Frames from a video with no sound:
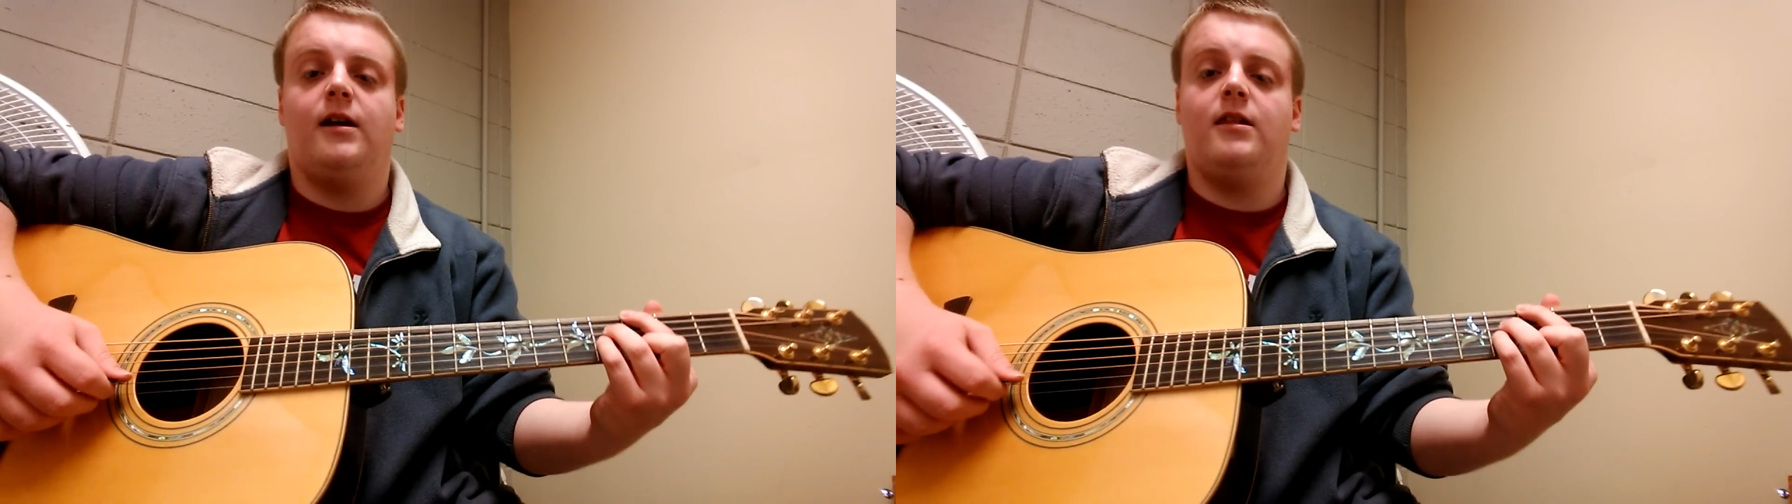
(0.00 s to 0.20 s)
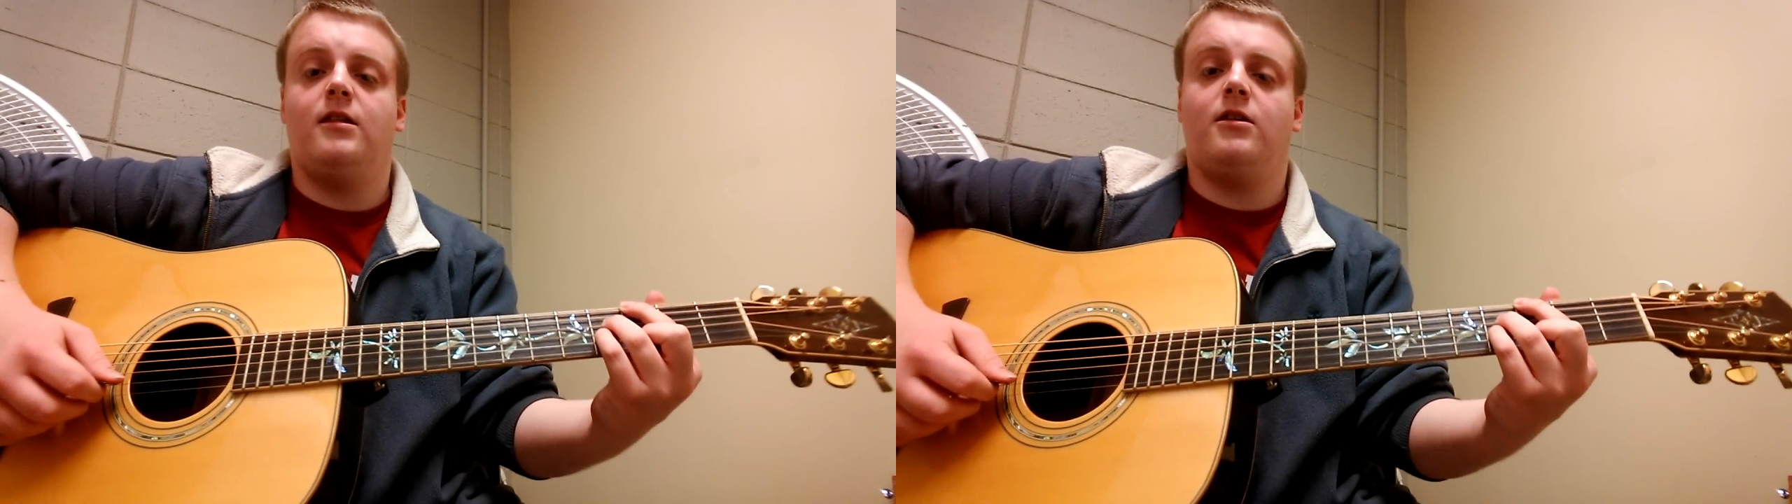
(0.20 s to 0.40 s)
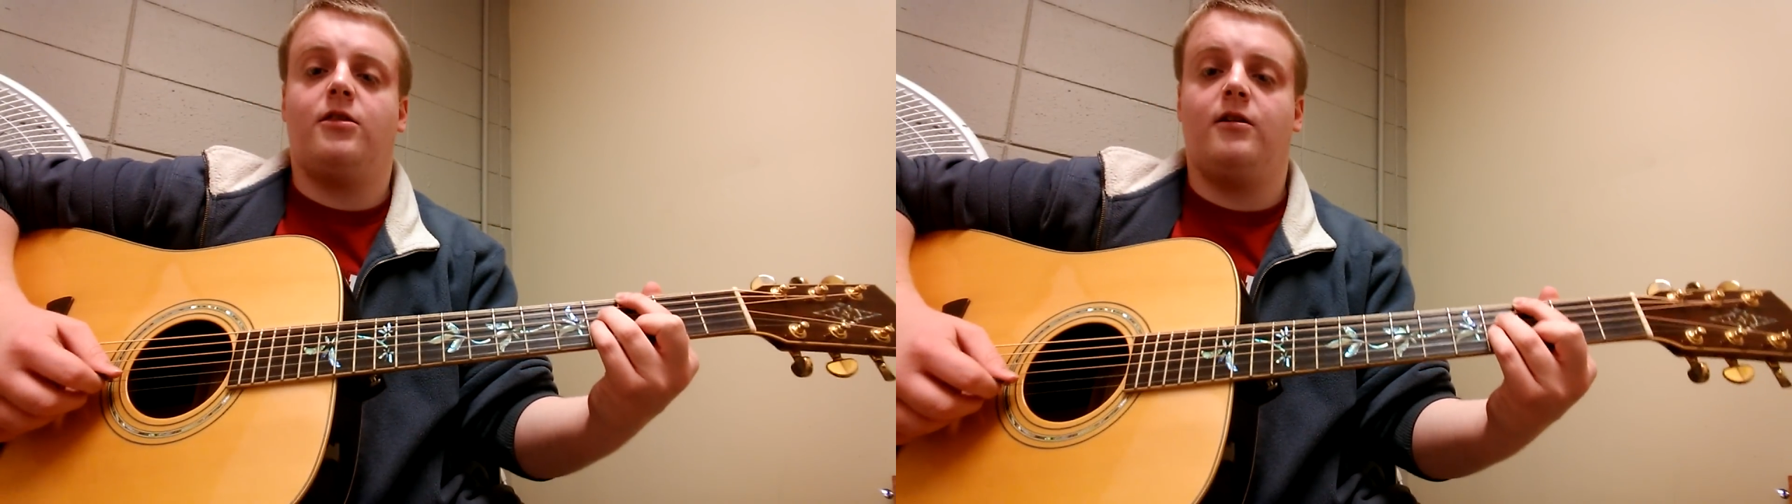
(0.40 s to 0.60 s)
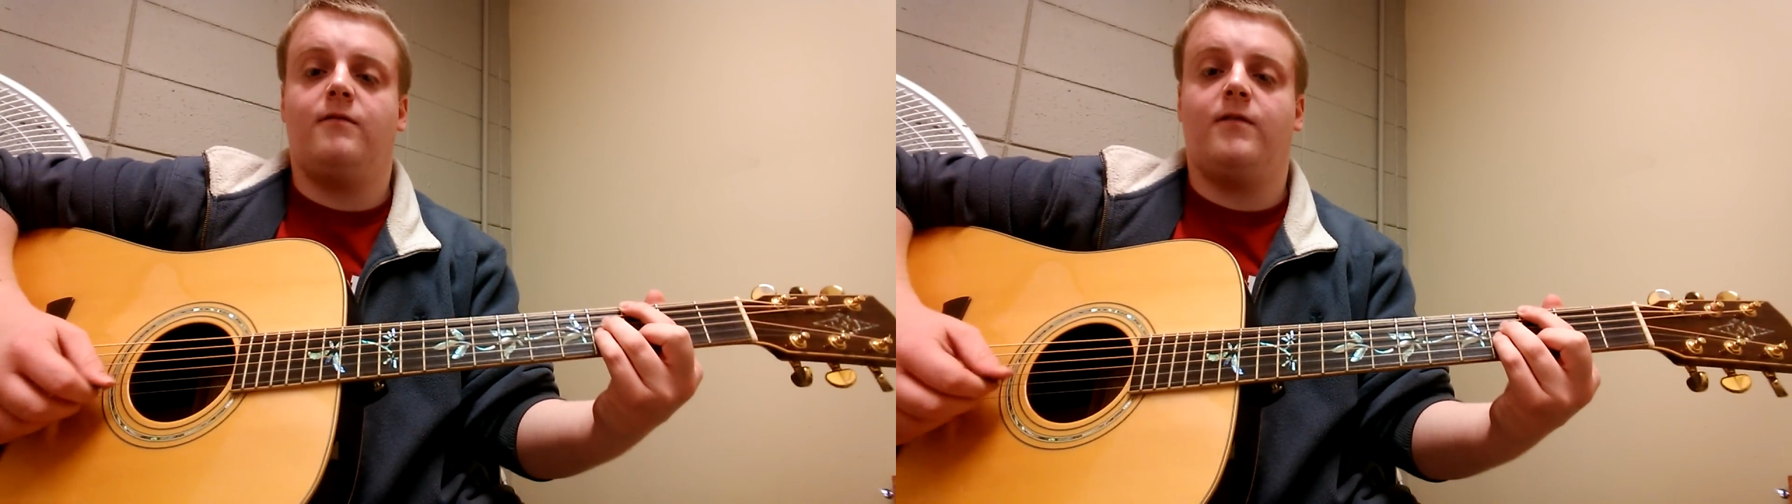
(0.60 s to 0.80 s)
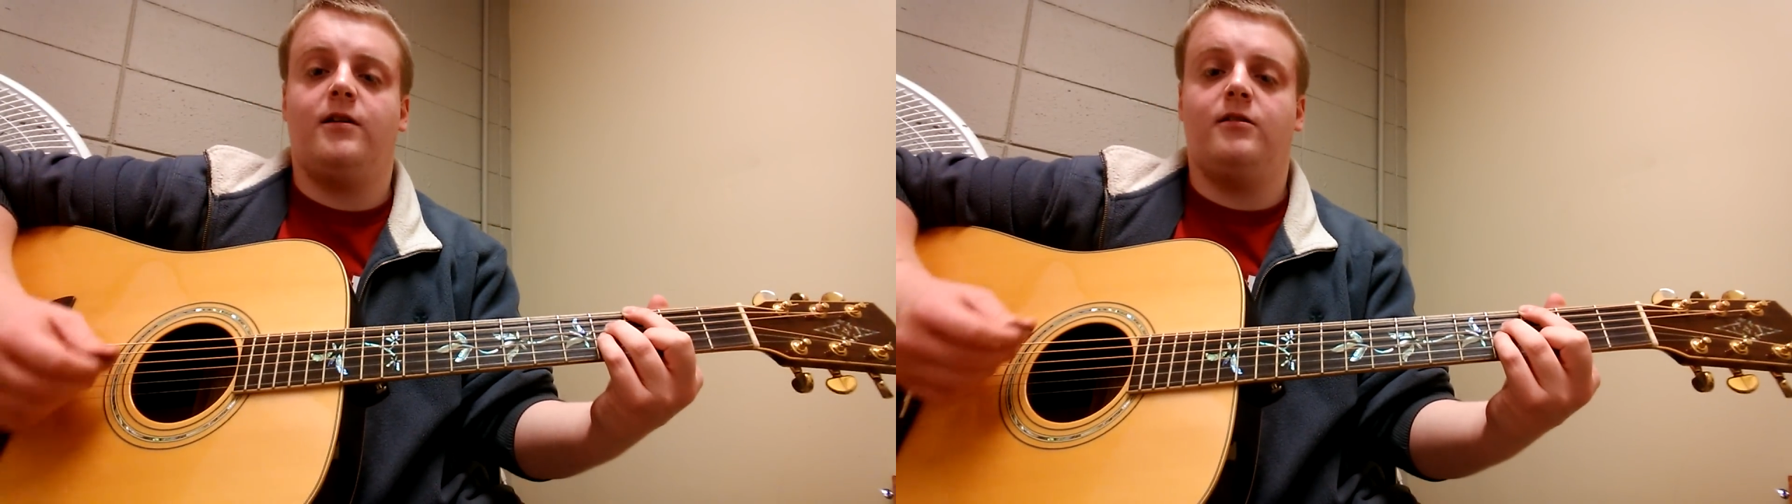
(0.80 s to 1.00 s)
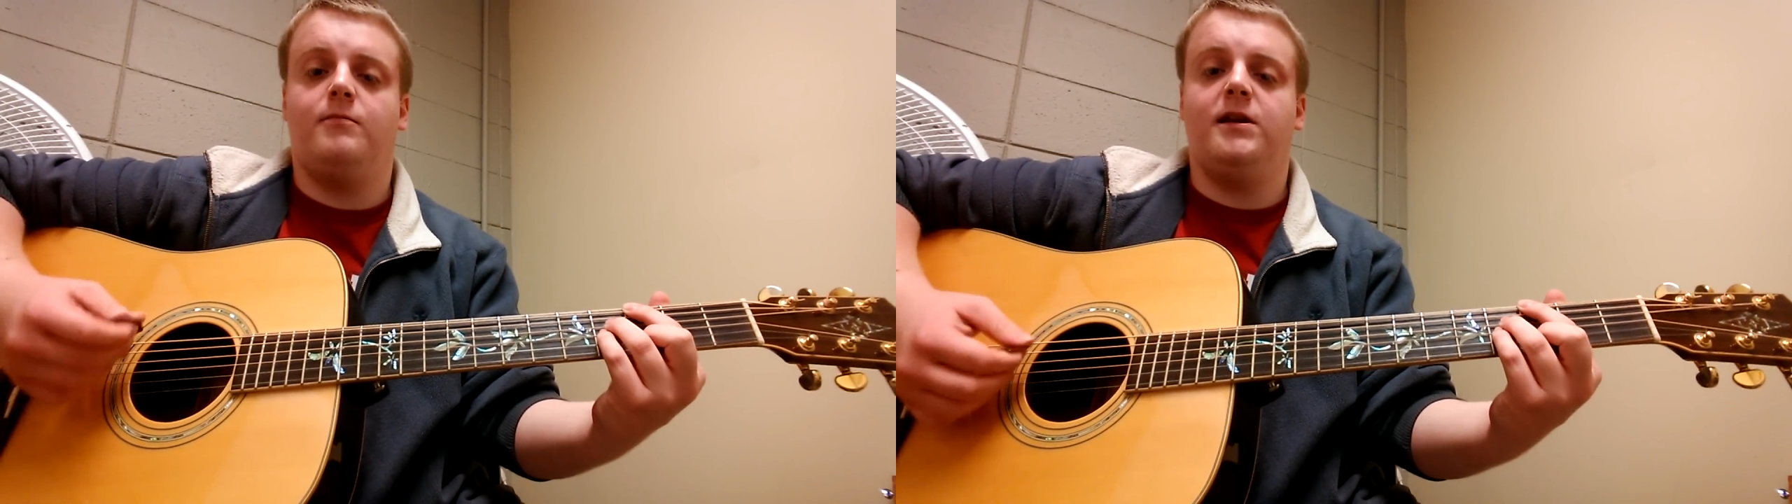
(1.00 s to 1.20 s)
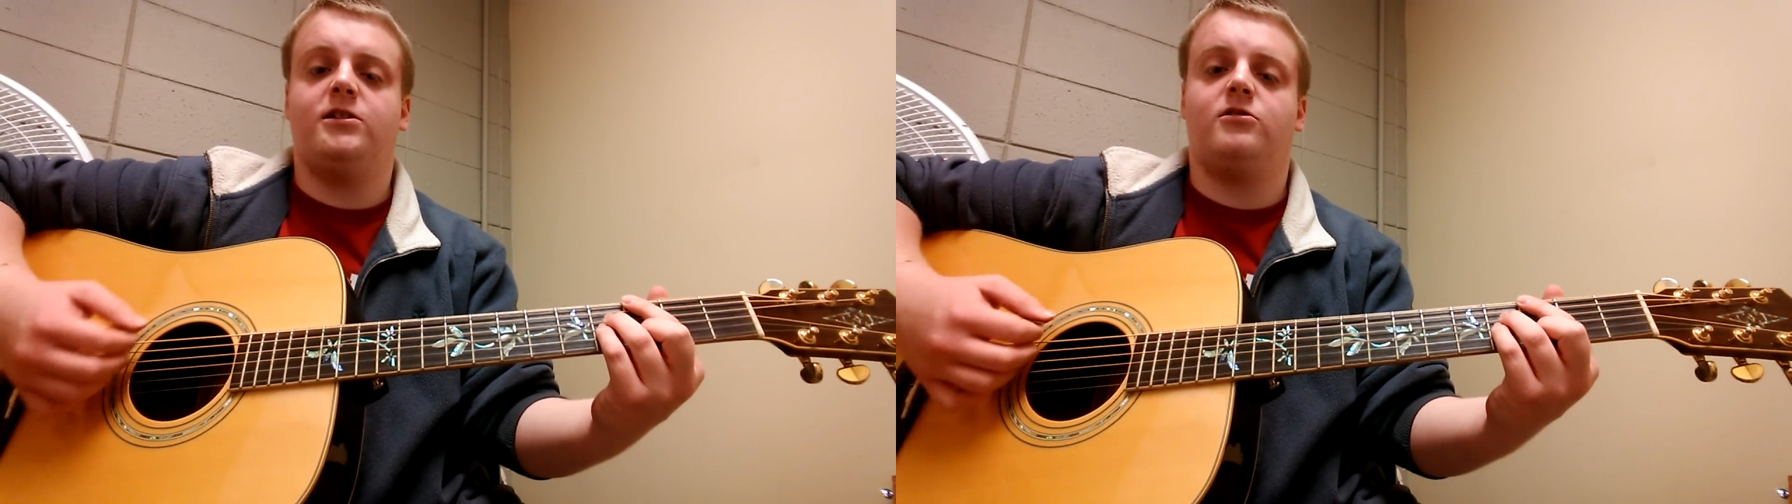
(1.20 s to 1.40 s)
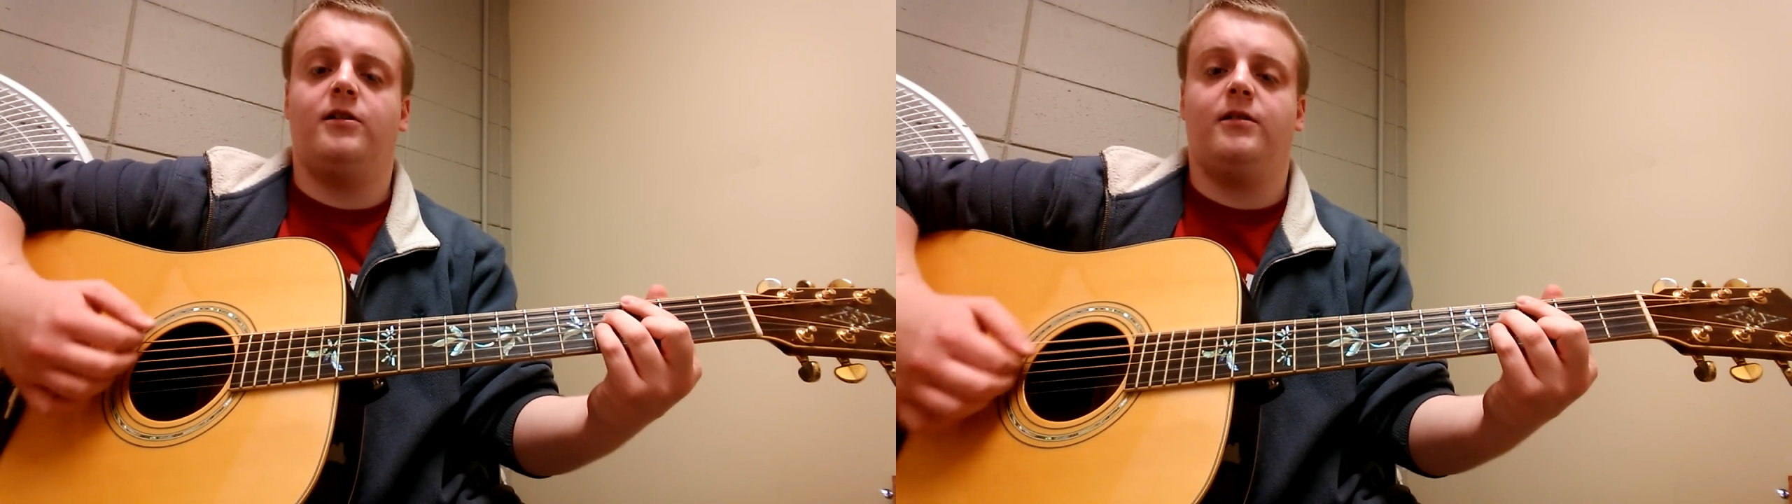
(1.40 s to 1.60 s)
and the third fret on the B
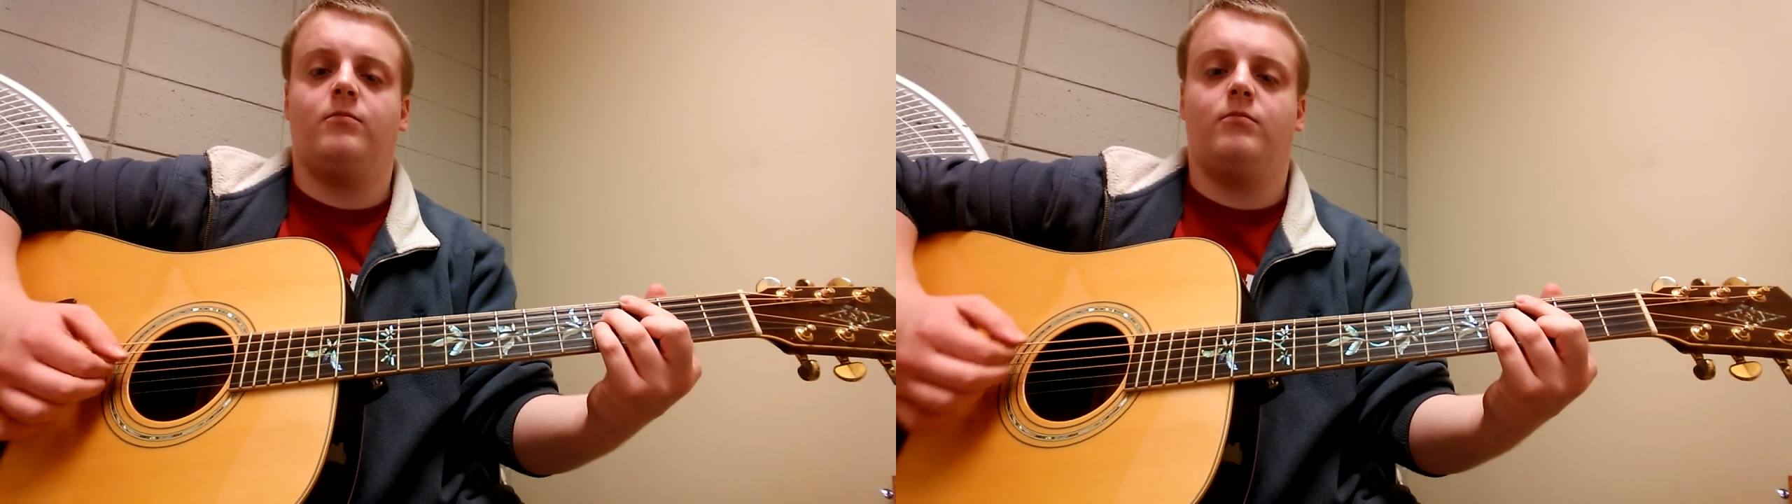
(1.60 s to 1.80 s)
string.